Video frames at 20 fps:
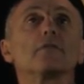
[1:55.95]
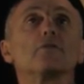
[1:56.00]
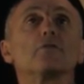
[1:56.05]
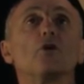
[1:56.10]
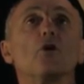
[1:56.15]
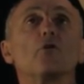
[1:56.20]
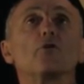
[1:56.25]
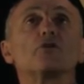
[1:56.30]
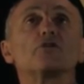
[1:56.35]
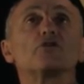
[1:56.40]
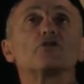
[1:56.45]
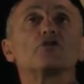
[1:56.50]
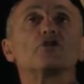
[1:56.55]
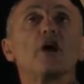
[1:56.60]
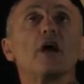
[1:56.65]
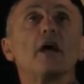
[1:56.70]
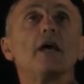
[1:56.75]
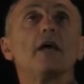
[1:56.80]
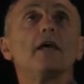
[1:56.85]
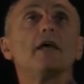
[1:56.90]
notice
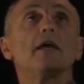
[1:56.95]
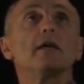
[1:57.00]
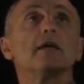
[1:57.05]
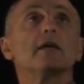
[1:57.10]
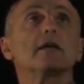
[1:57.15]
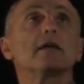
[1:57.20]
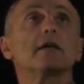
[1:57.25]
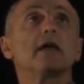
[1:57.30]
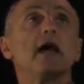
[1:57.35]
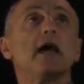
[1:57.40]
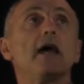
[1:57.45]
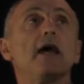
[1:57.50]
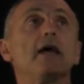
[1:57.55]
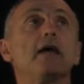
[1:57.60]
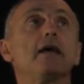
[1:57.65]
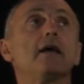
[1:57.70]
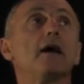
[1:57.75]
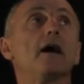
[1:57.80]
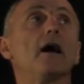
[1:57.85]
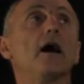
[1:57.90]
J,
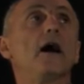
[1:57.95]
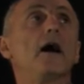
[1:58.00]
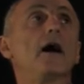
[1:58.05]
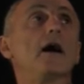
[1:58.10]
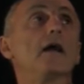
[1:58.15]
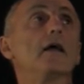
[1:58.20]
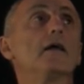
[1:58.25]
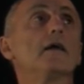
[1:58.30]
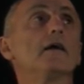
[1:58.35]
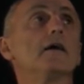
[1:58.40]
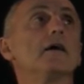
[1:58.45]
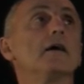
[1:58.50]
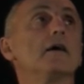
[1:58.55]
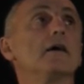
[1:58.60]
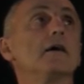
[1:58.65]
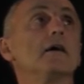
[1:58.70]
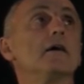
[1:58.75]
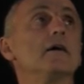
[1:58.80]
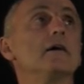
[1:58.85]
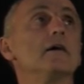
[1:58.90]
K, I.
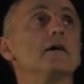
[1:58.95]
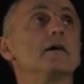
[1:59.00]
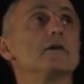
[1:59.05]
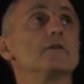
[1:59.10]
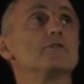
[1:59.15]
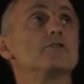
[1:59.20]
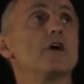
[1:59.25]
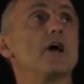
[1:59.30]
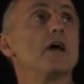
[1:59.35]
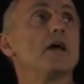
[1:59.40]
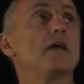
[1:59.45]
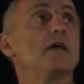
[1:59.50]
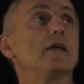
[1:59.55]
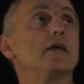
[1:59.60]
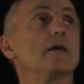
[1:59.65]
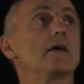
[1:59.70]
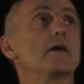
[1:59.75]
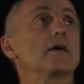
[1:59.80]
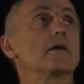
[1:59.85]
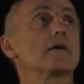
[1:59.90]

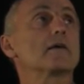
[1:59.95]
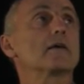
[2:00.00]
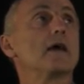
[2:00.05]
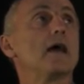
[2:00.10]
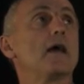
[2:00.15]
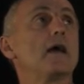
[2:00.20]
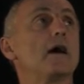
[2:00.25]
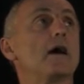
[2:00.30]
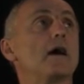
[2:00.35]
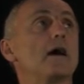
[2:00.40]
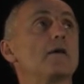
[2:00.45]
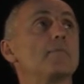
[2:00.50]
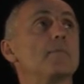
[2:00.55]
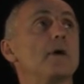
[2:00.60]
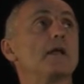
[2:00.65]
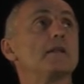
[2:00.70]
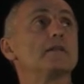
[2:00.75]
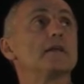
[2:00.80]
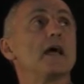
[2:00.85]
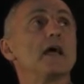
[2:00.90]
J, K, I
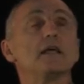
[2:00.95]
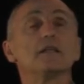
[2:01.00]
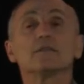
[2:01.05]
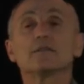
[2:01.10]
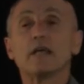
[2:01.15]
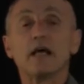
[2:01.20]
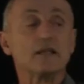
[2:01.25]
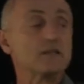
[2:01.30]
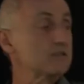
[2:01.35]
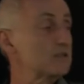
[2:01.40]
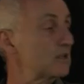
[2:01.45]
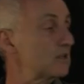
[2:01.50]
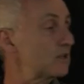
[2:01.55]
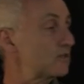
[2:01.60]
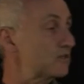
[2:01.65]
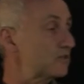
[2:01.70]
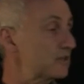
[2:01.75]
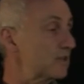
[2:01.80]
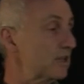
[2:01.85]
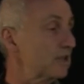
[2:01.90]
maintains that
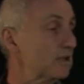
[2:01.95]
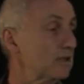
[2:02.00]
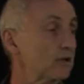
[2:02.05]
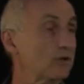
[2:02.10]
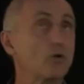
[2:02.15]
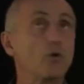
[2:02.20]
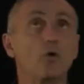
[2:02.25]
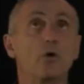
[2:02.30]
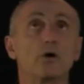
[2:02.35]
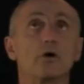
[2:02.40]
cyclic